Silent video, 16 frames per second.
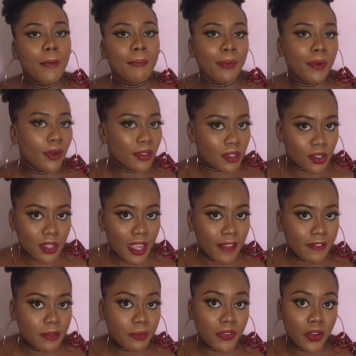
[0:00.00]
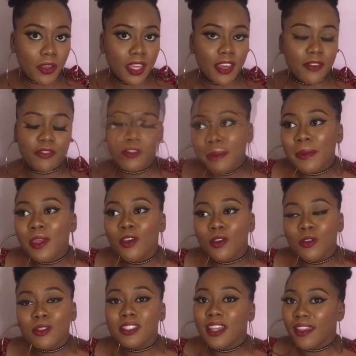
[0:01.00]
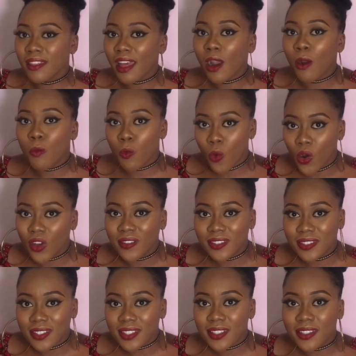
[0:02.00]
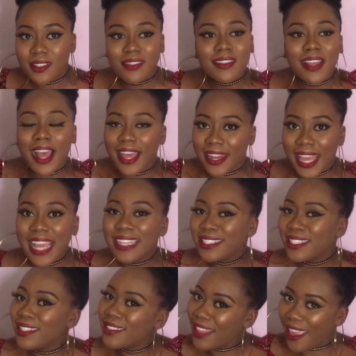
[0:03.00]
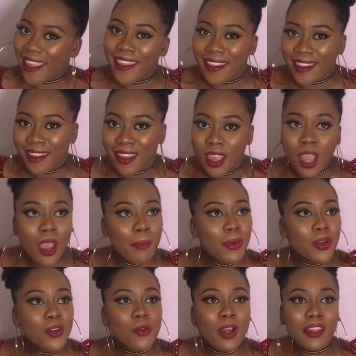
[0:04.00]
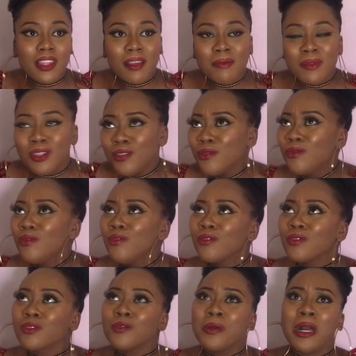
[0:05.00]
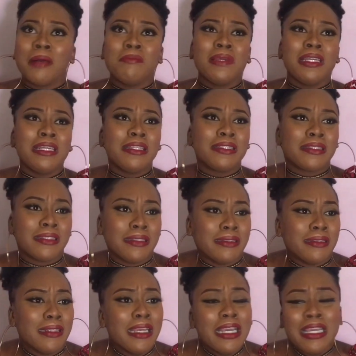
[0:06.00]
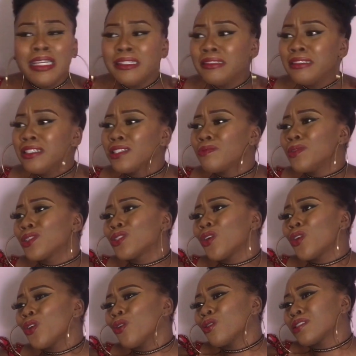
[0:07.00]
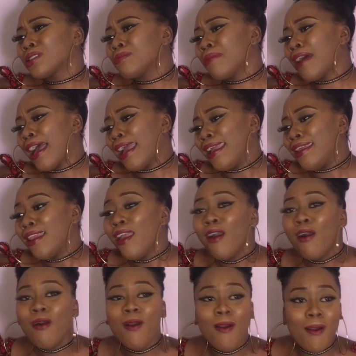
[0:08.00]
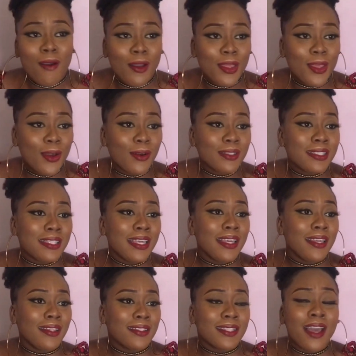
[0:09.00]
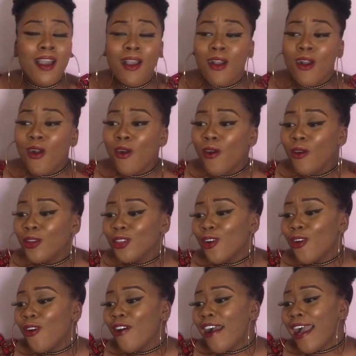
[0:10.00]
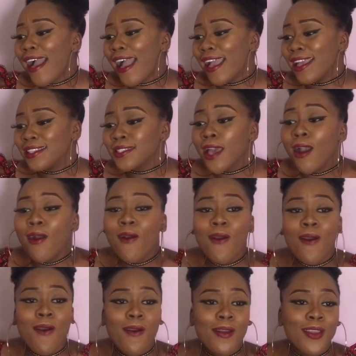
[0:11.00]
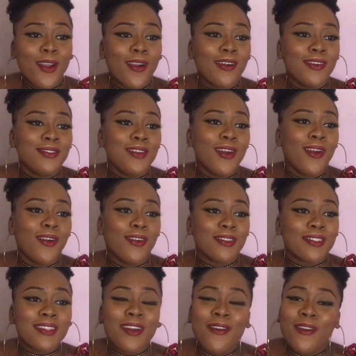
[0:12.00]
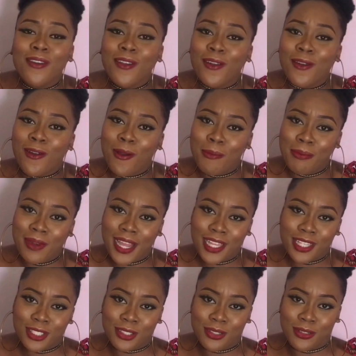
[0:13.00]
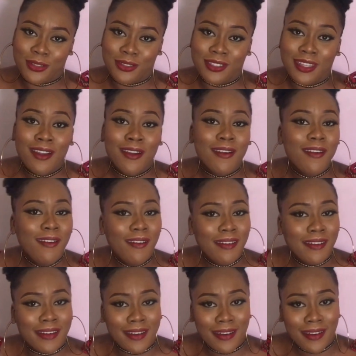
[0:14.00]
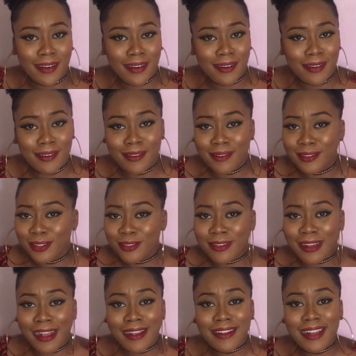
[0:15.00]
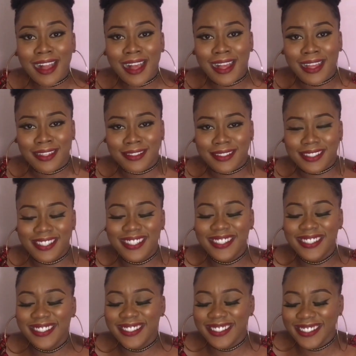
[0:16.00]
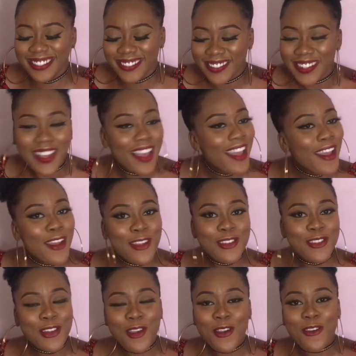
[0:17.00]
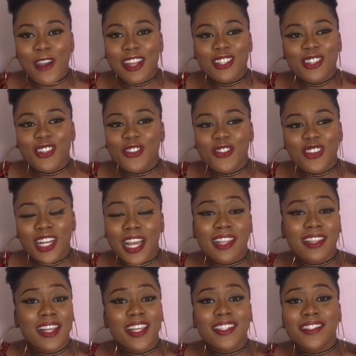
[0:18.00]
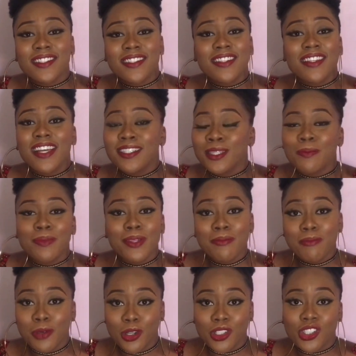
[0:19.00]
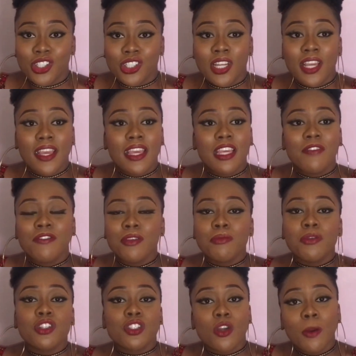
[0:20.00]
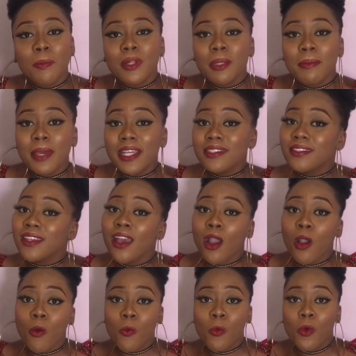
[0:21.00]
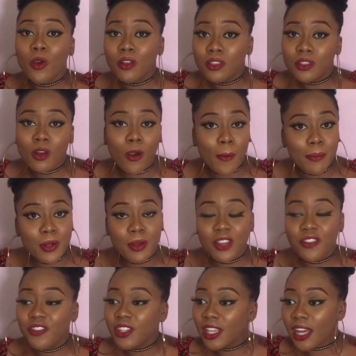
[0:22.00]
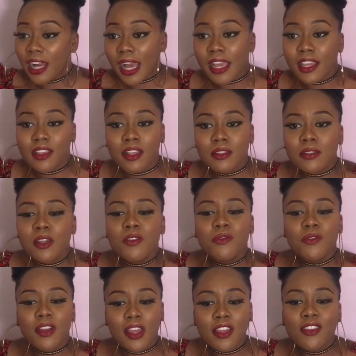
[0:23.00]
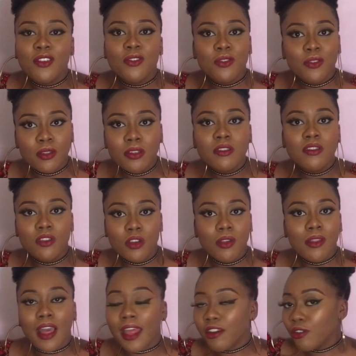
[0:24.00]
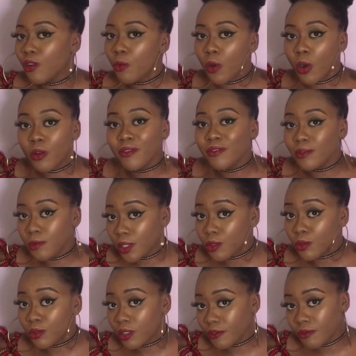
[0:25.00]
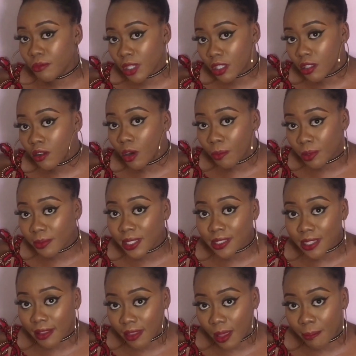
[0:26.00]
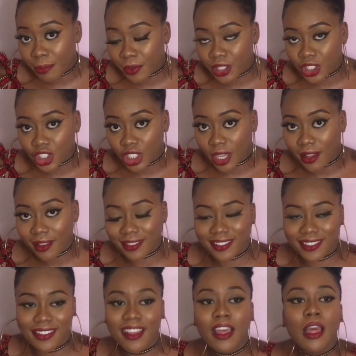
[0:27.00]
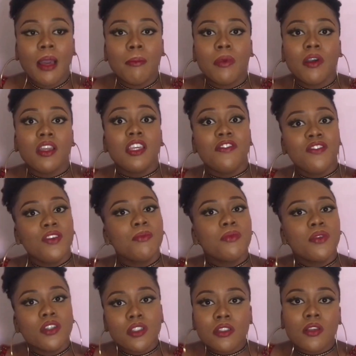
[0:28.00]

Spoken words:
but you have to be very careful. Maybe you could say that once and end it there, but don't go tell me you look so amazing in this picture, your smile, oh your teeth, oh your eyes, oh your nose, oh your complexion, oh girl, you can guard. No, I just feel like that's a bit much. If you must compliment, one compliment. Even the guy can say you know, I don't know what to even make you compliment at that point, but if you want